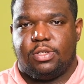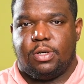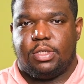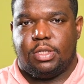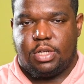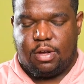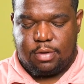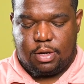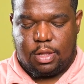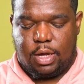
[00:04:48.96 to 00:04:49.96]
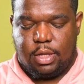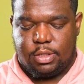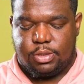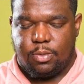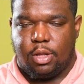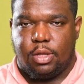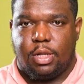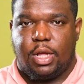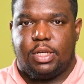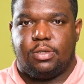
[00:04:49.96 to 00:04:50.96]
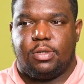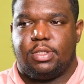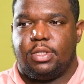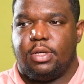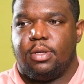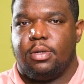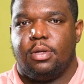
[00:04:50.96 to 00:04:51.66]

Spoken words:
source, the softer the light. The smaller the light source, the